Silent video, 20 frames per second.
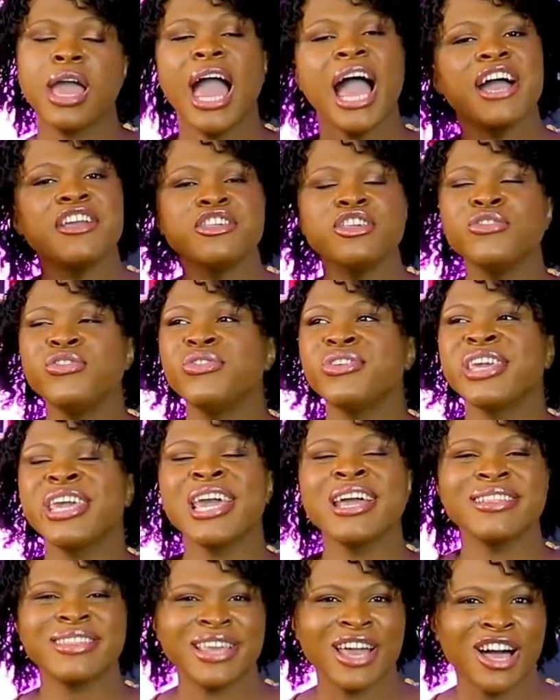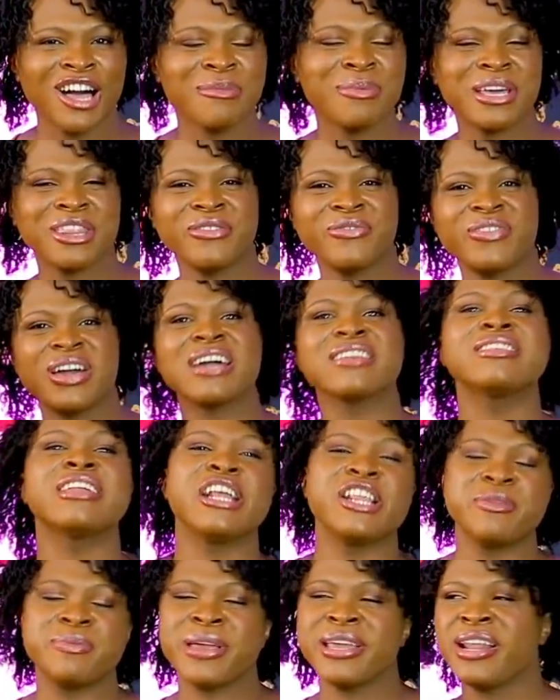And if you can't tell by the fact that
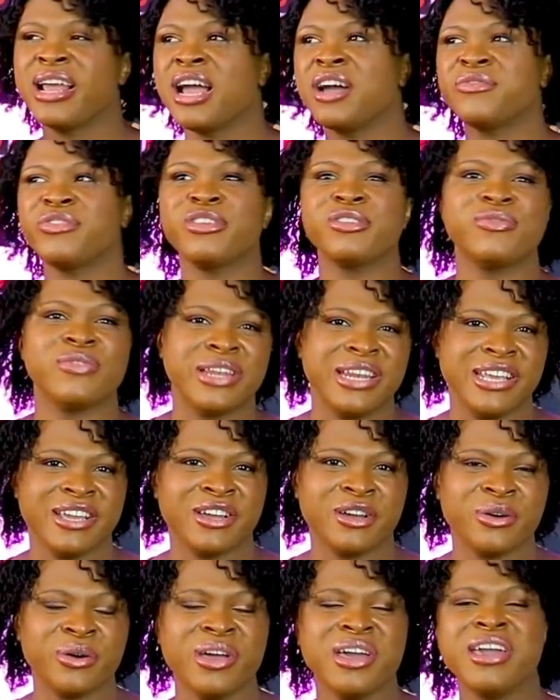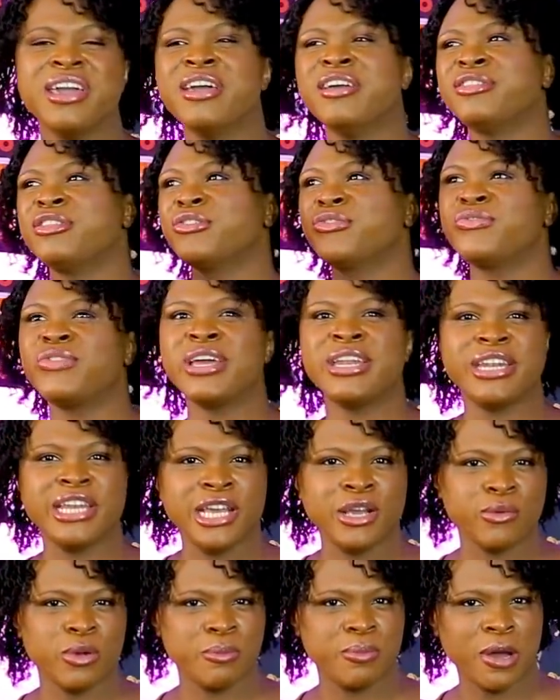I spent half this video
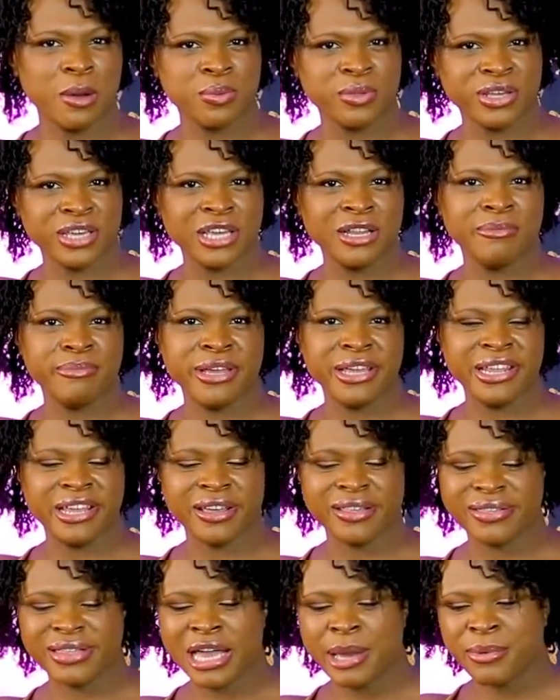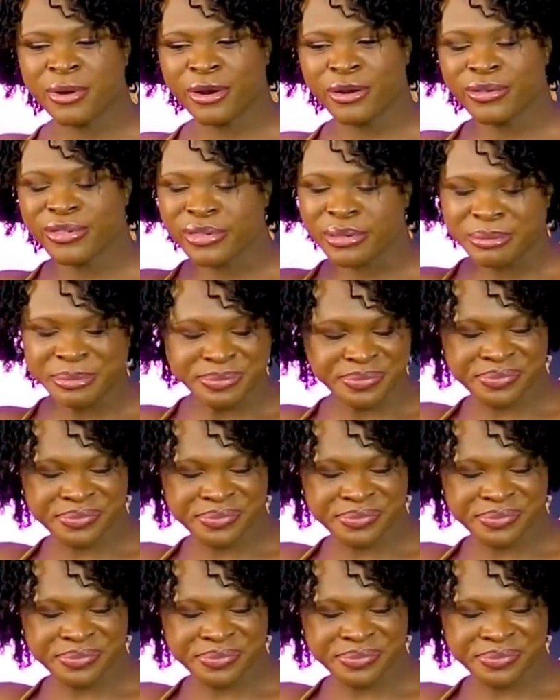defending Republican BDSMers,